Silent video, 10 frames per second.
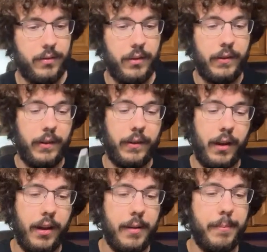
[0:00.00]
This is
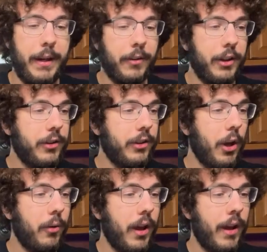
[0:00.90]
Imperial
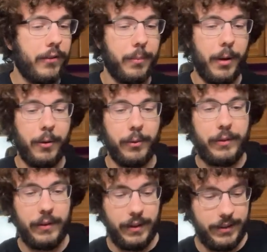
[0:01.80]
Yoda, I suppose.